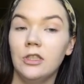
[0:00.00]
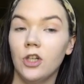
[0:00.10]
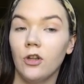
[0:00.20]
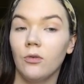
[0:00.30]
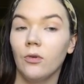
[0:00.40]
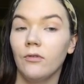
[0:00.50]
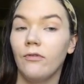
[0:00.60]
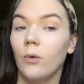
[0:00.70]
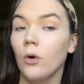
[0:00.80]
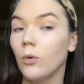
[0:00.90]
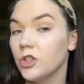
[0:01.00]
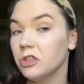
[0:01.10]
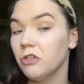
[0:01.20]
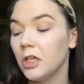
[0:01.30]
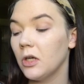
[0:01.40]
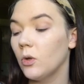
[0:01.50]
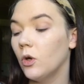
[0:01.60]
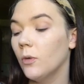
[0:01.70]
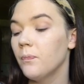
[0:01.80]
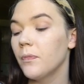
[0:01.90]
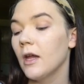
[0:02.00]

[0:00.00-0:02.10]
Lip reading: each other one for, which is really cool.